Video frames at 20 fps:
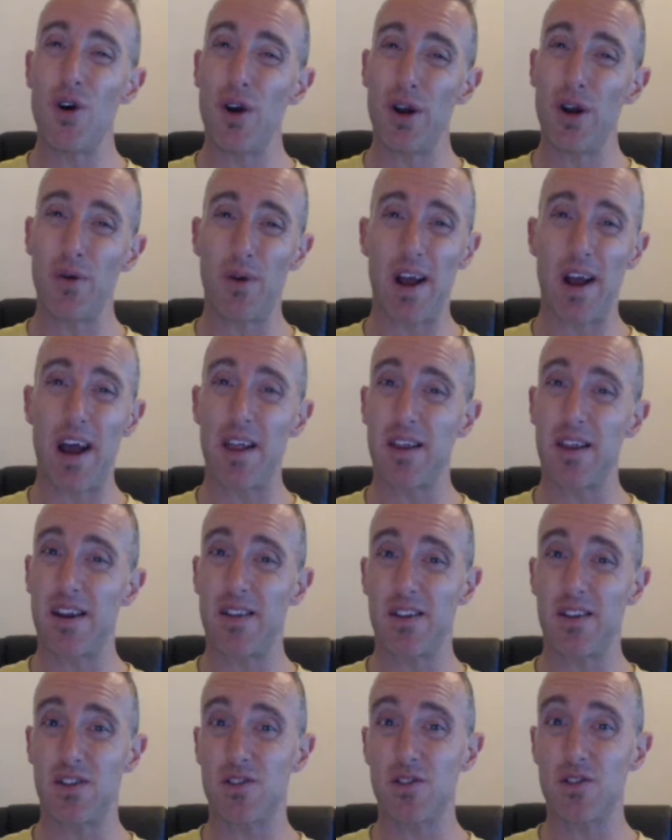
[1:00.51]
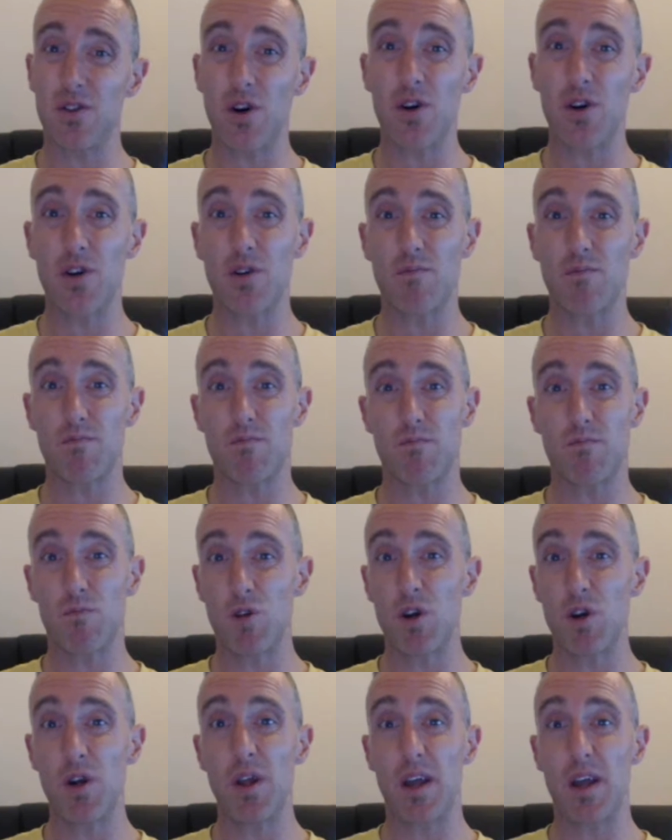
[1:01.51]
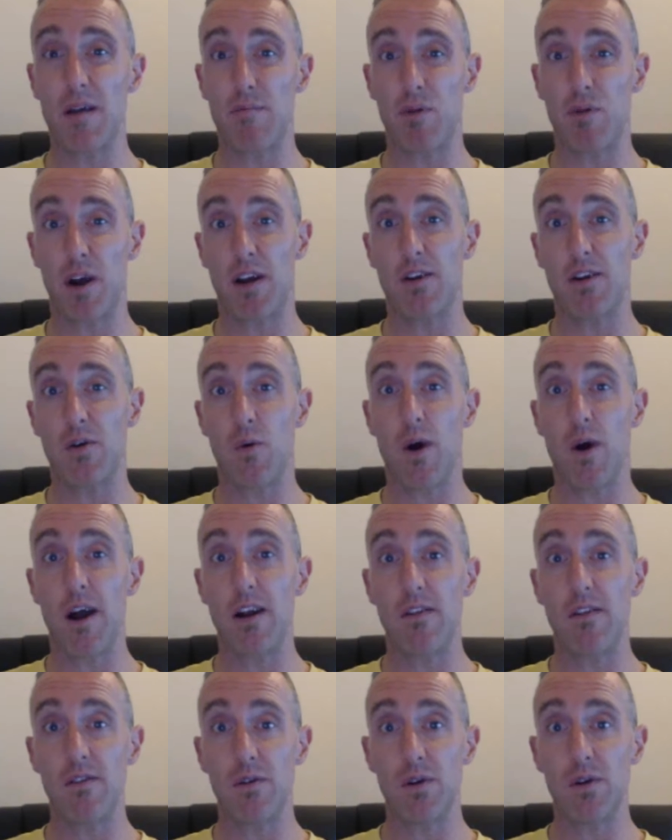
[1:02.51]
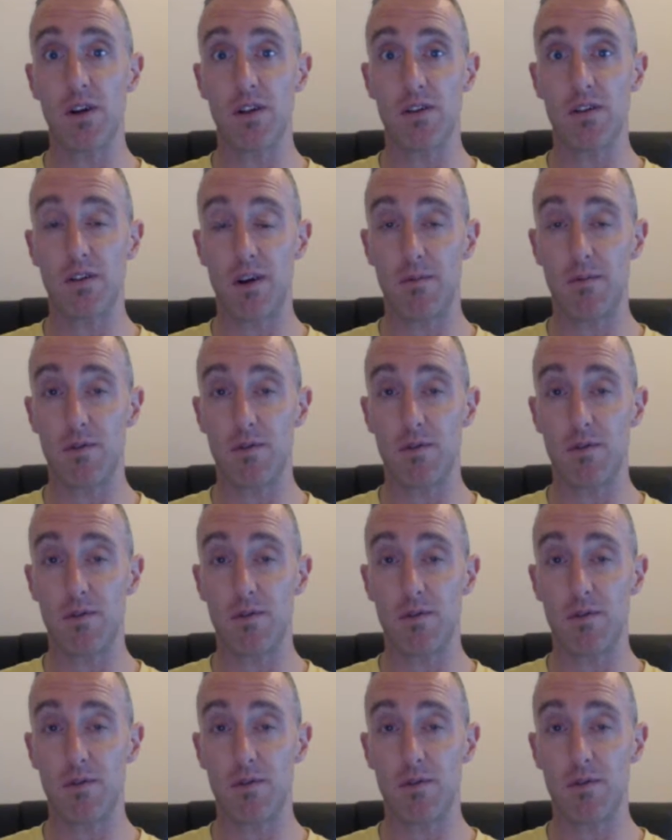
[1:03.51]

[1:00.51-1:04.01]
in reality, that's not really a practical way to do it in terms